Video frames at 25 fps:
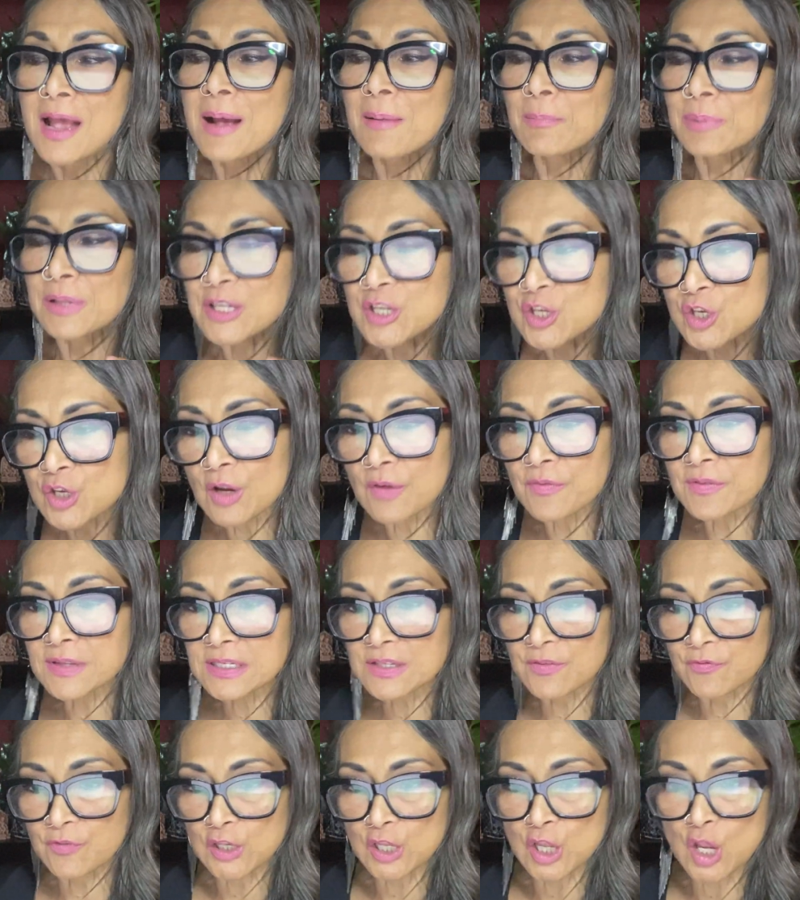Please share
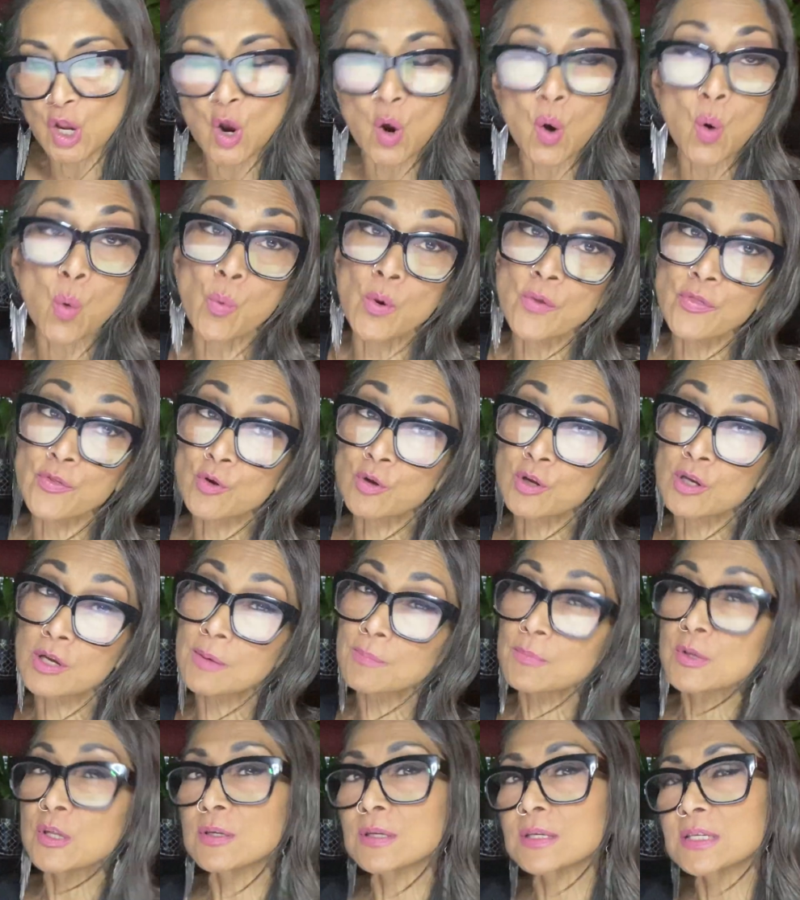this video with your
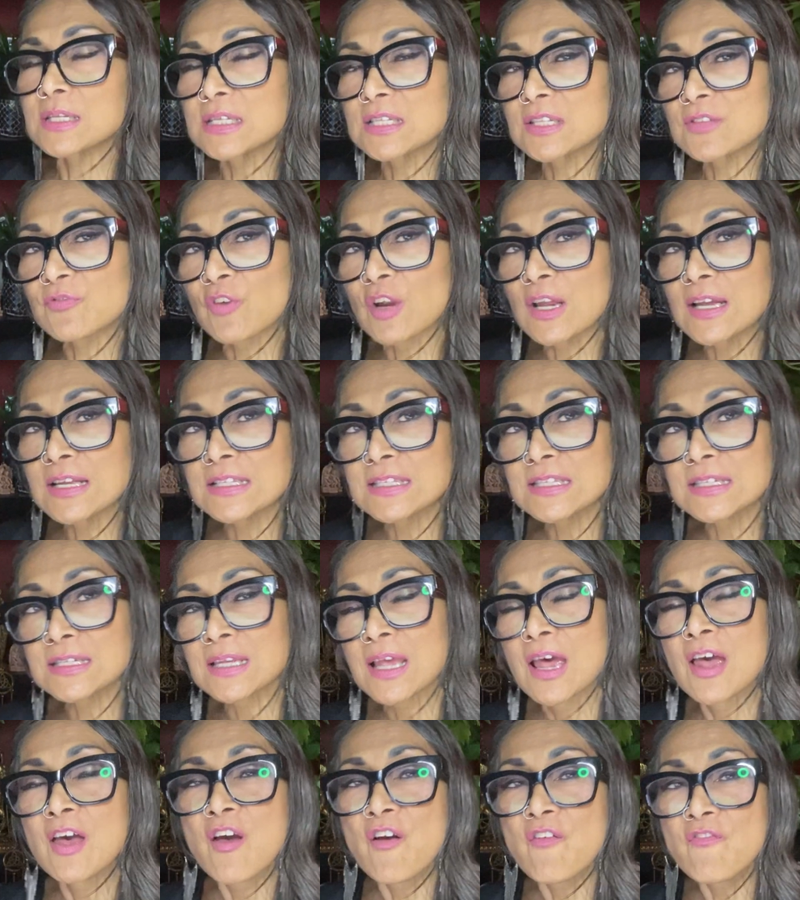communities, friends,
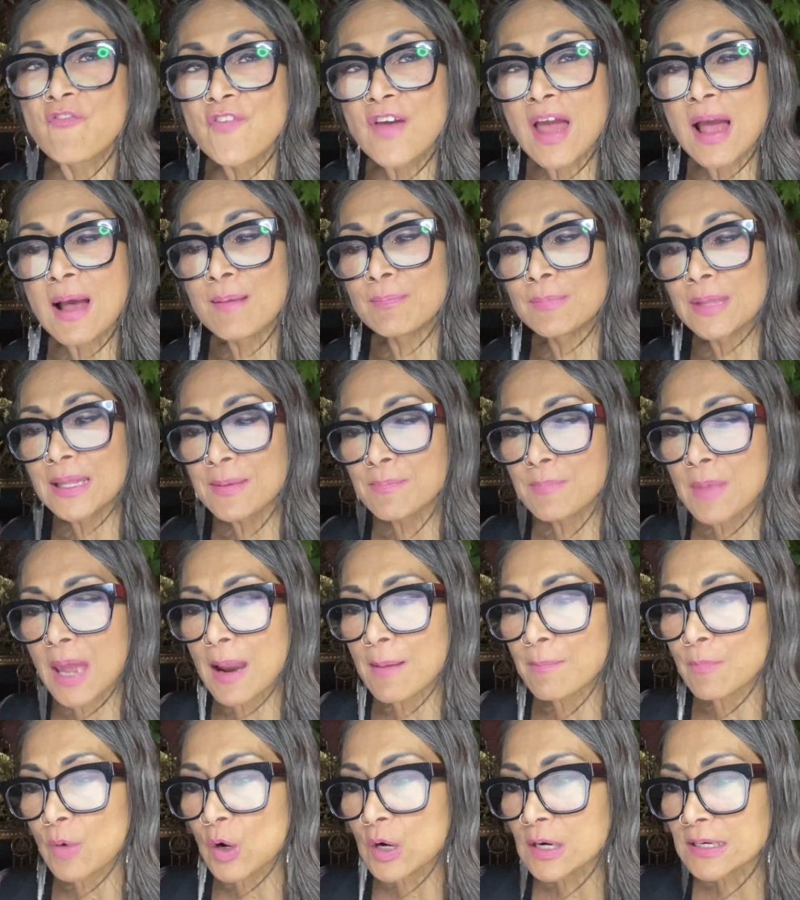family
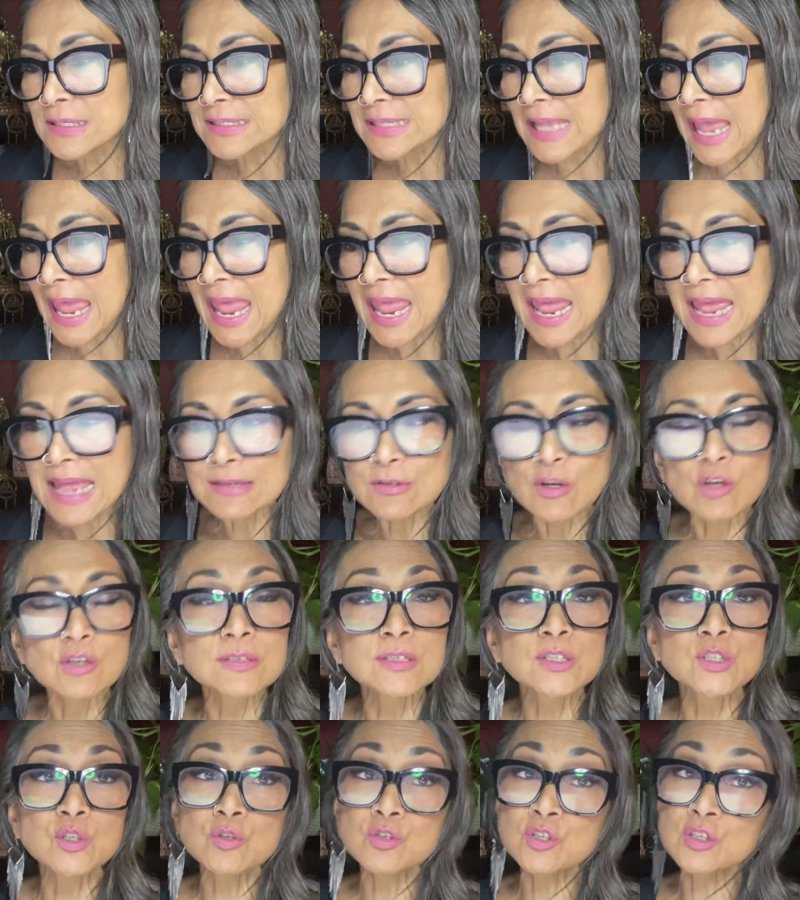members, and
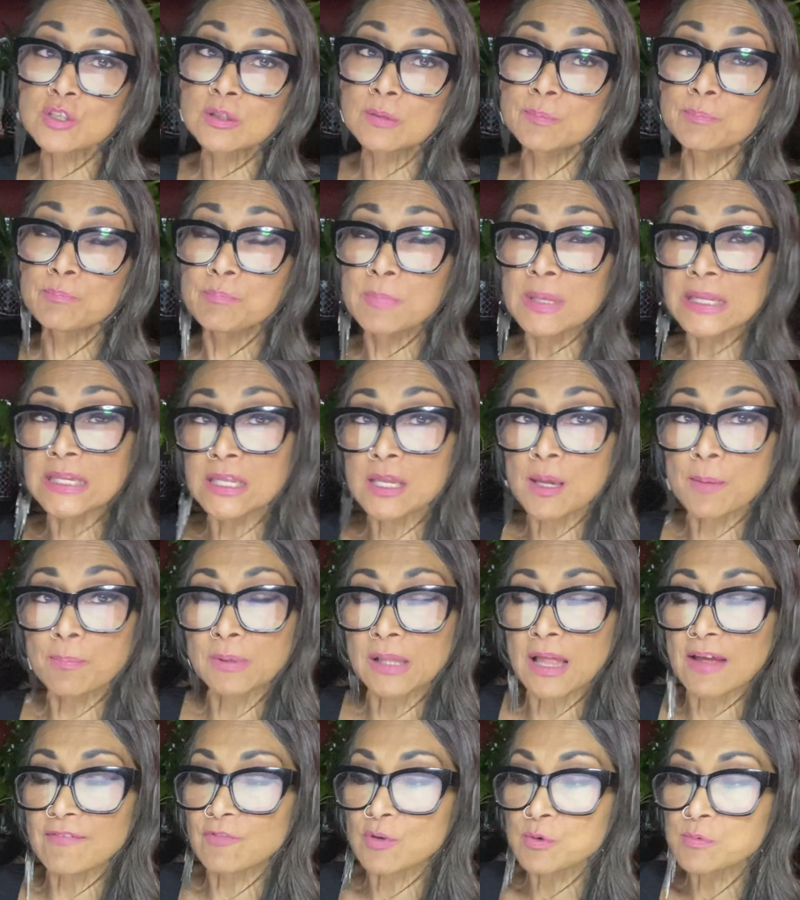on social media
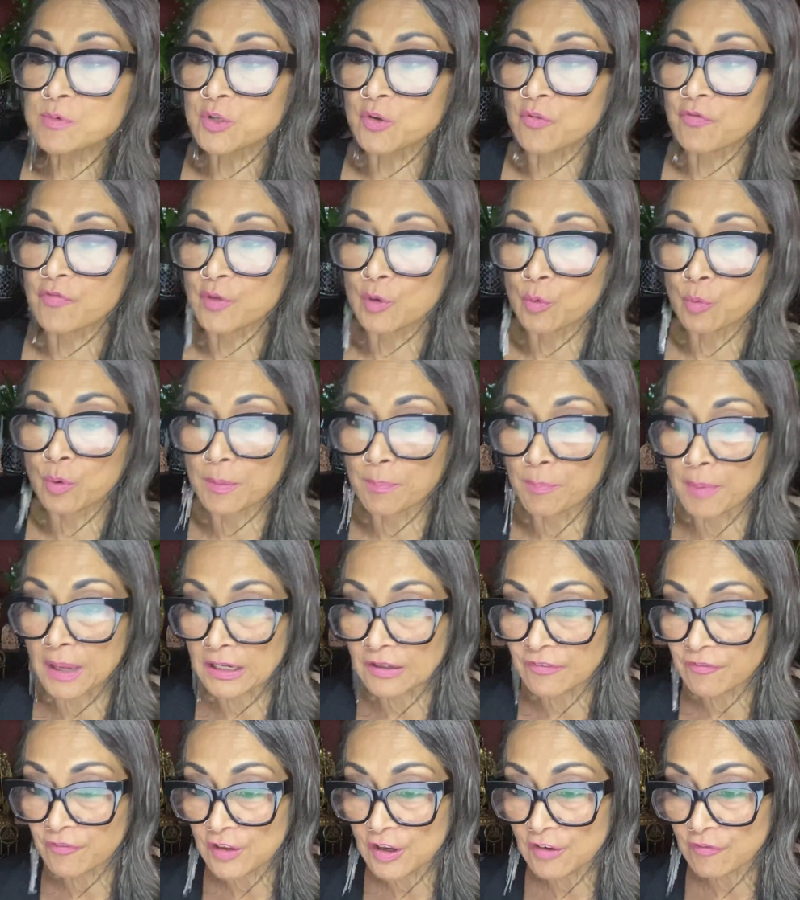platforms you feel would
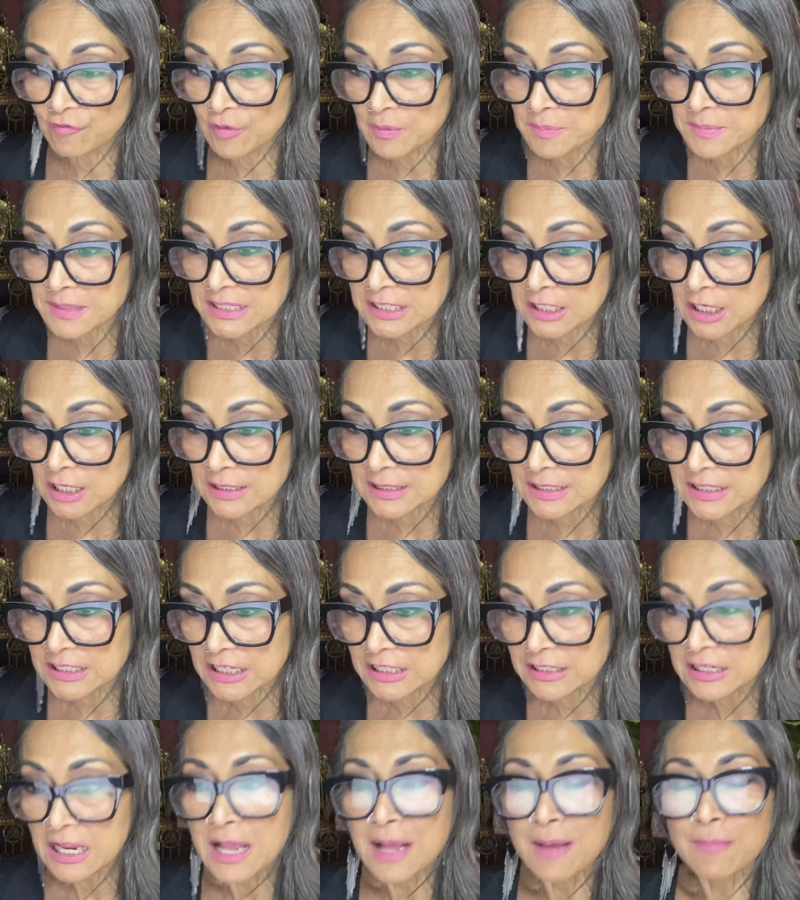benefit from this
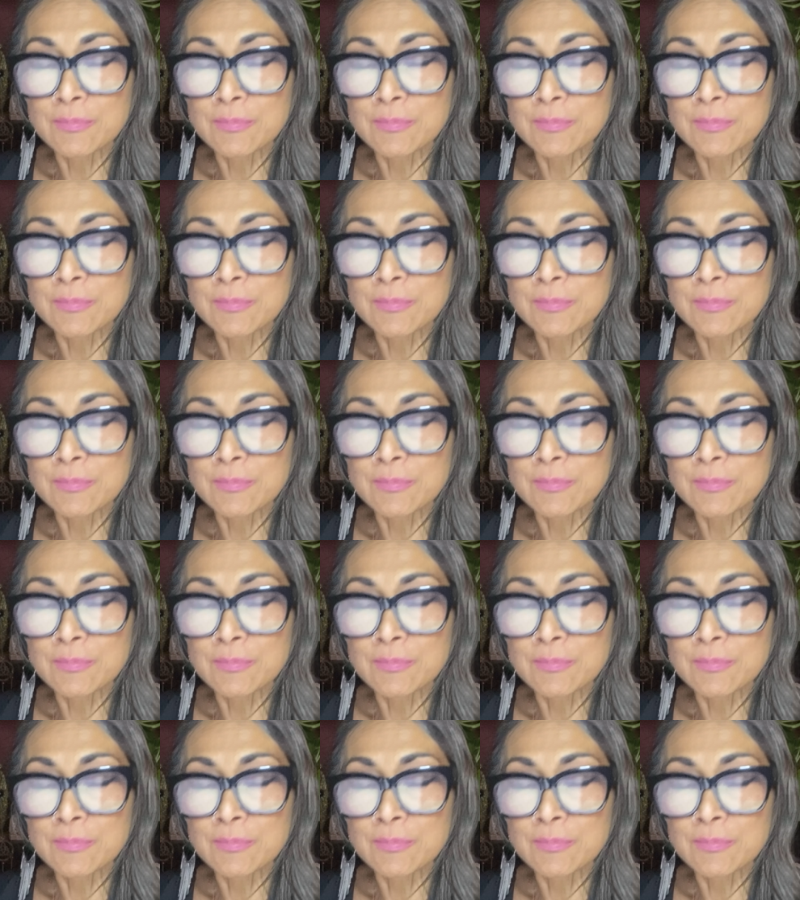content.